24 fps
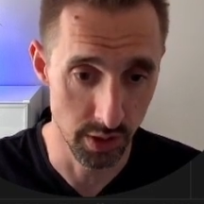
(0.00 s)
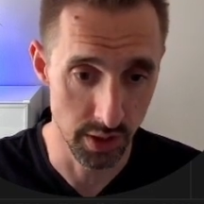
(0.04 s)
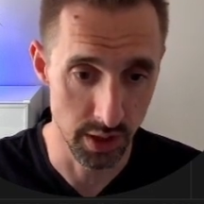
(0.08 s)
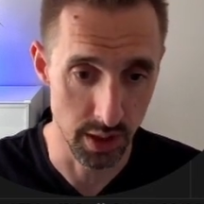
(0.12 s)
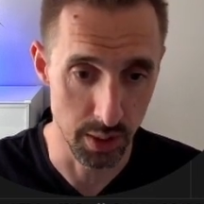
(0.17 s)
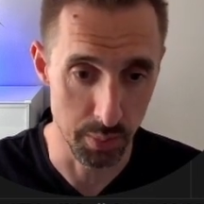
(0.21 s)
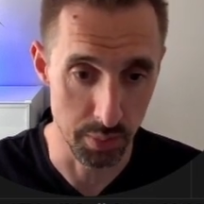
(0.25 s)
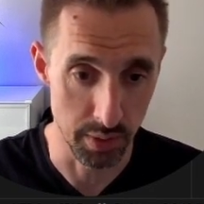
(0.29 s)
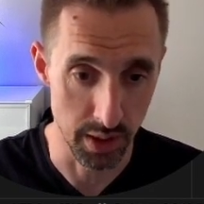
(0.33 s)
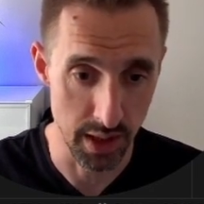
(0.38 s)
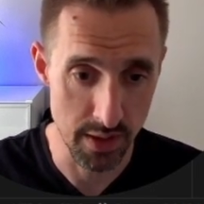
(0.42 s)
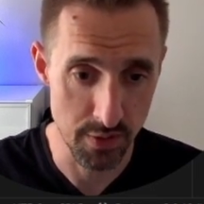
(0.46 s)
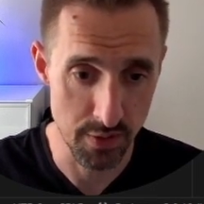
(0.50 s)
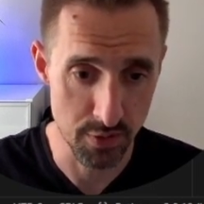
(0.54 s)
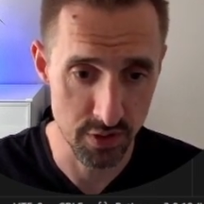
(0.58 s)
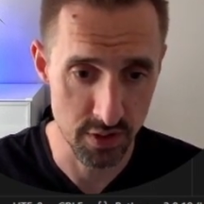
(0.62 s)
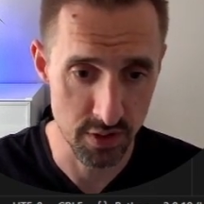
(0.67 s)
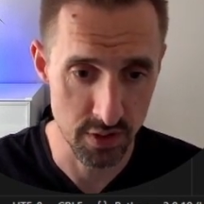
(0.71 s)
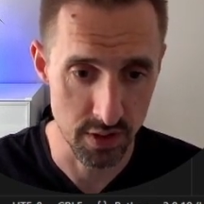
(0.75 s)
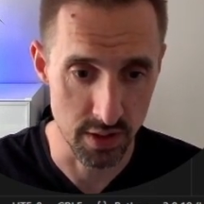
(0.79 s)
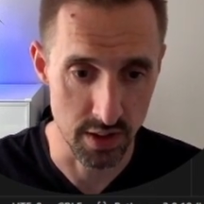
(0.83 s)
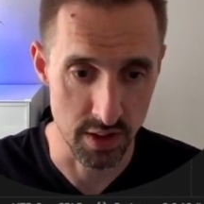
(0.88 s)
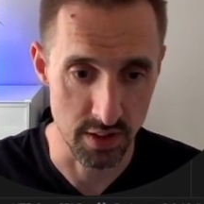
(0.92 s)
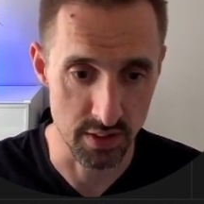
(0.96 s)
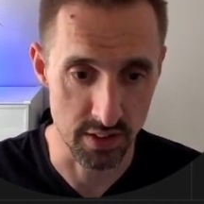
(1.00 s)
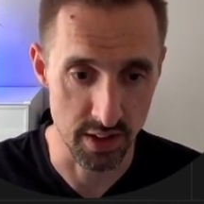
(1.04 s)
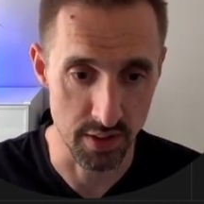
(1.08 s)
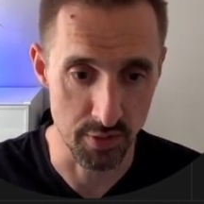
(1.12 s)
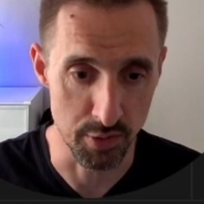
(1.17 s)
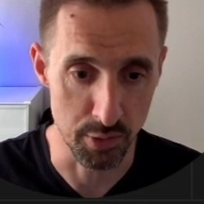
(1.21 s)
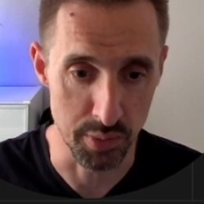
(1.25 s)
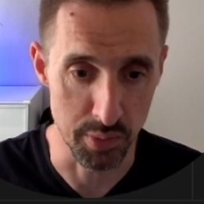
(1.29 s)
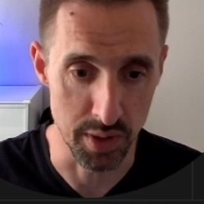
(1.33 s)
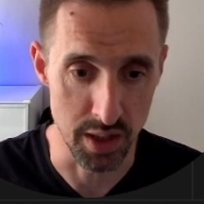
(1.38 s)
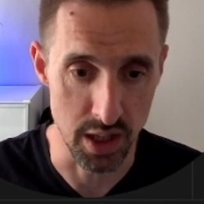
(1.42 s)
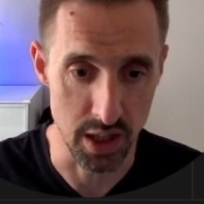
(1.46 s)
it believes, and it's
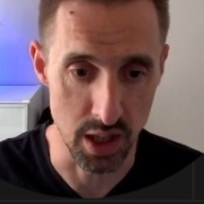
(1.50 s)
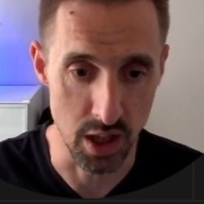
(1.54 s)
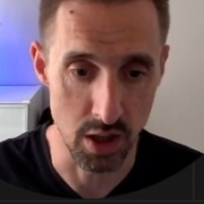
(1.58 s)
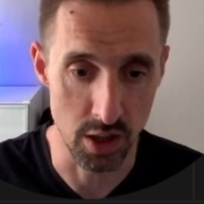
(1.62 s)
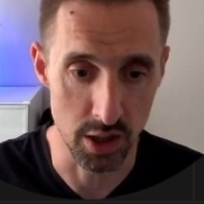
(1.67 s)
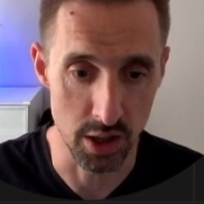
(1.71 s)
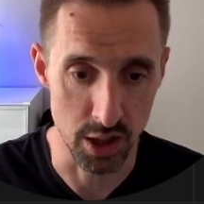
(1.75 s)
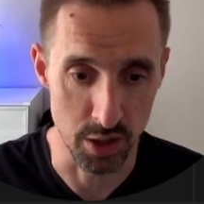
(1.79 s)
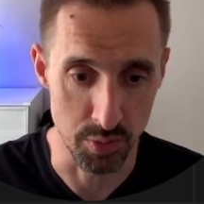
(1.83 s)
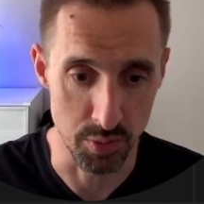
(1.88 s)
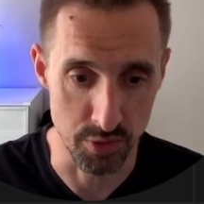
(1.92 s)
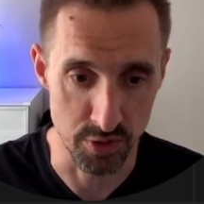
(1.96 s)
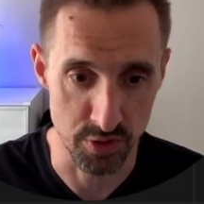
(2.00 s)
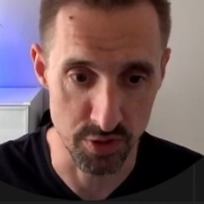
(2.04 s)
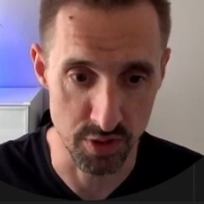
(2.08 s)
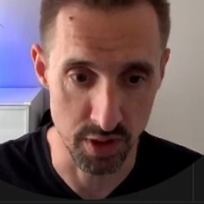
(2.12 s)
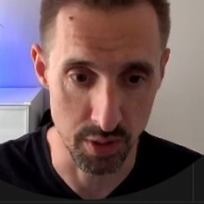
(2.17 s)
giving me the arguments